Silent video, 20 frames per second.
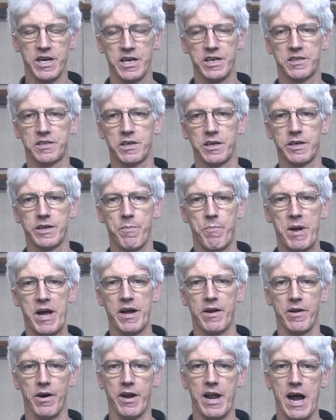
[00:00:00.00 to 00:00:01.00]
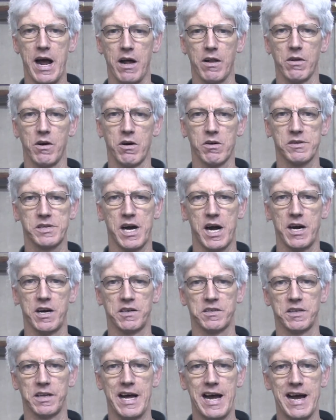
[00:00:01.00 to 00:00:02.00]
is going to depend on how long
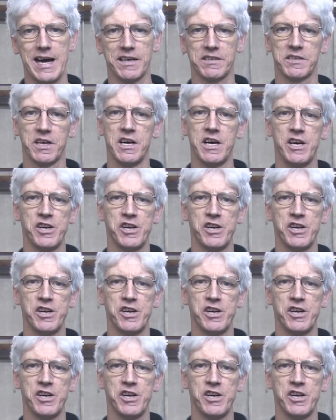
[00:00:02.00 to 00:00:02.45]
tires last.